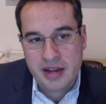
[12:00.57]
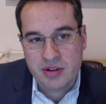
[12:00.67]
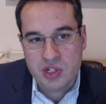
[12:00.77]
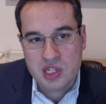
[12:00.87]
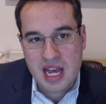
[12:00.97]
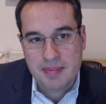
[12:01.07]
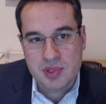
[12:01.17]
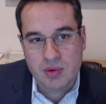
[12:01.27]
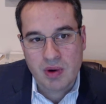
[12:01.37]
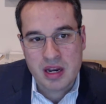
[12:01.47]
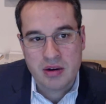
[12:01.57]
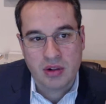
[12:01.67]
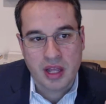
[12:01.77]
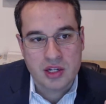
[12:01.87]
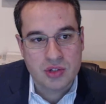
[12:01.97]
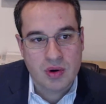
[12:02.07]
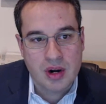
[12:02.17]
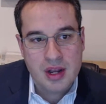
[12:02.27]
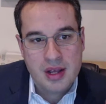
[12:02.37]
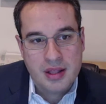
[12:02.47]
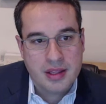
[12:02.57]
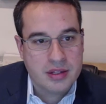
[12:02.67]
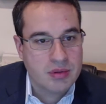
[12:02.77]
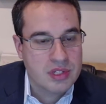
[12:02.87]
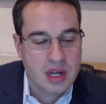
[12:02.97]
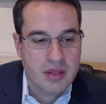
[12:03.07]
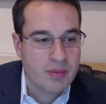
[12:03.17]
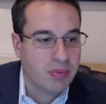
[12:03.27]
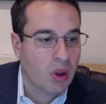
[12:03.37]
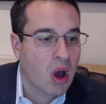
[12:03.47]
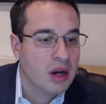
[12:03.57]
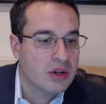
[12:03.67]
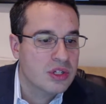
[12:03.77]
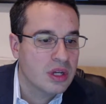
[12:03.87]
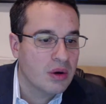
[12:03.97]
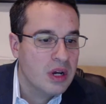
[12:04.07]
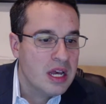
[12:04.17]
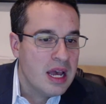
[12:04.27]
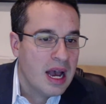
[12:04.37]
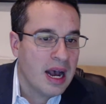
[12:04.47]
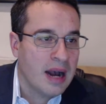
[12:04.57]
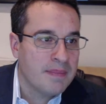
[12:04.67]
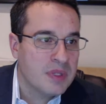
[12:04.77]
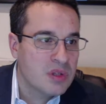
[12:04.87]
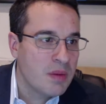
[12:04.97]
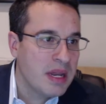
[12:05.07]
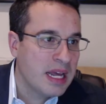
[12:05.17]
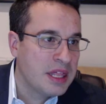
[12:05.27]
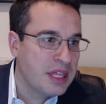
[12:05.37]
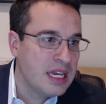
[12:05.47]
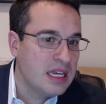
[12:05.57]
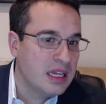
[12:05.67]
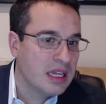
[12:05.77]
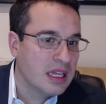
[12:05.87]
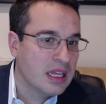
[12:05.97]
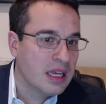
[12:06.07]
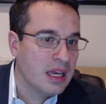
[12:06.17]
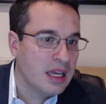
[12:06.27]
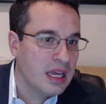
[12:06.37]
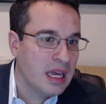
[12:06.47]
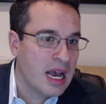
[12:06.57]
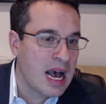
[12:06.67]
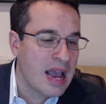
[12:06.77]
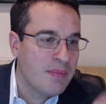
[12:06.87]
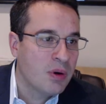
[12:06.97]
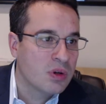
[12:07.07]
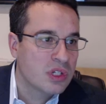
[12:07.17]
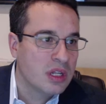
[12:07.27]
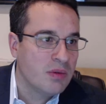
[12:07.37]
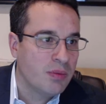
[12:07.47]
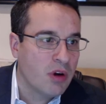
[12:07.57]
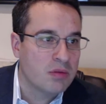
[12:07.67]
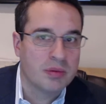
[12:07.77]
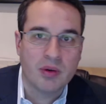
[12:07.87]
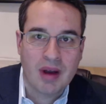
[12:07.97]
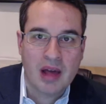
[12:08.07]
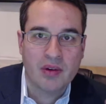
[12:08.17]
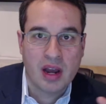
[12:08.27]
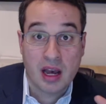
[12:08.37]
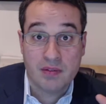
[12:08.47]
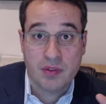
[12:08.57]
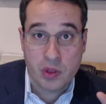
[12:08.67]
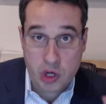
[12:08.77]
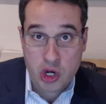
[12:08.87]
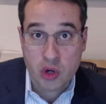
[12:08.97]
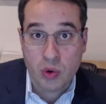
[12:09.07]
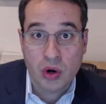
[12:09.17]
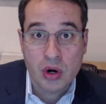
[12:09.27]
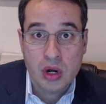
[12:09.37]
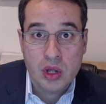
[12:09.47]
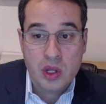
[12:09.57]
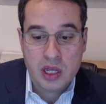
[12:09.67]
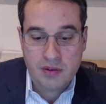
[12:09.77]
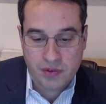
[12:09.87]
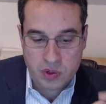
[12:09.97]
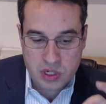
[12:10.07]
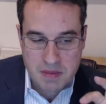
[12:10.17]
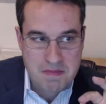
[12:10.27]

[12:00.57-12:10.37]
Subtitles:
and your steps right here to Lakeshore. This one's another block or so. So I mean, I think I personally would probably rather have the newer if there's a